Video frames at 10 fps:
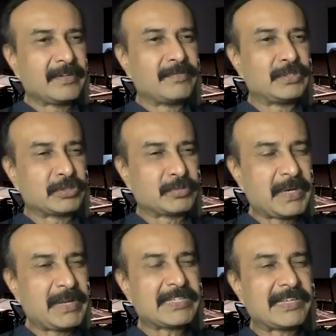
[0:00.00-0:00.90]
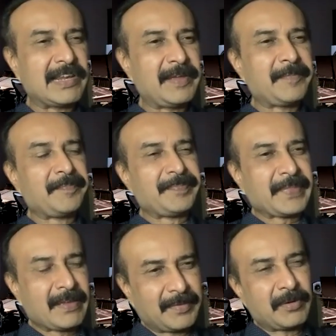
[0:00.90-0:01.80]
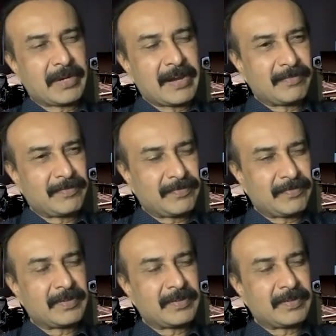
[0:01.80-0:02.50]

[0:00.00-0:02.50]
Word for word: which was previously, you know, kind of